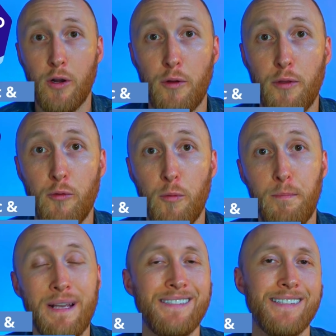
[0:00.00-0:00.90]
to go through
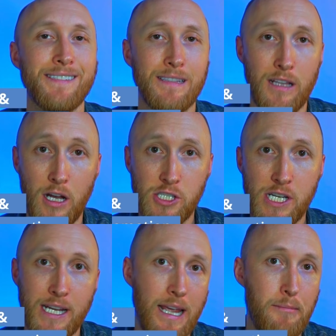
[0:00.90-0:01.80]
business
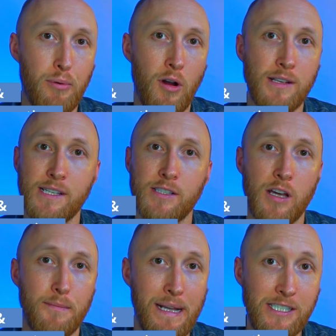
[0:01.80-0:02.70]
logic and process
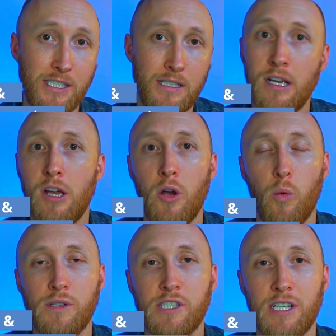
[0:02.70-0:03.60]
automation,
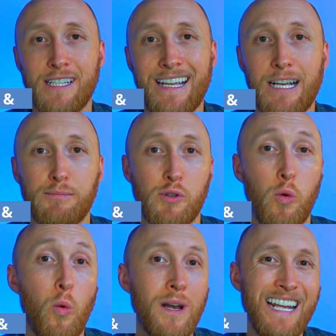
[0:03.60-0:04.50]
which is going to take up
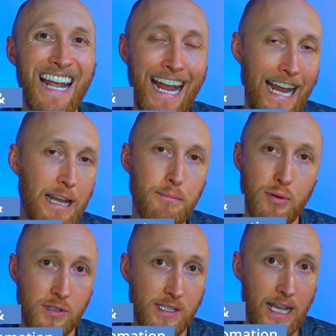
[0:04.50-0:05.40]

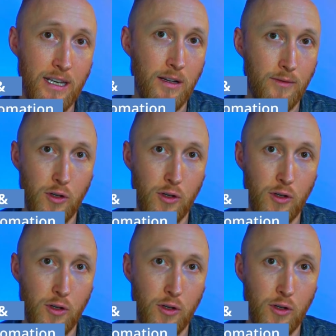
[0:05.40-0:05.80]
28% of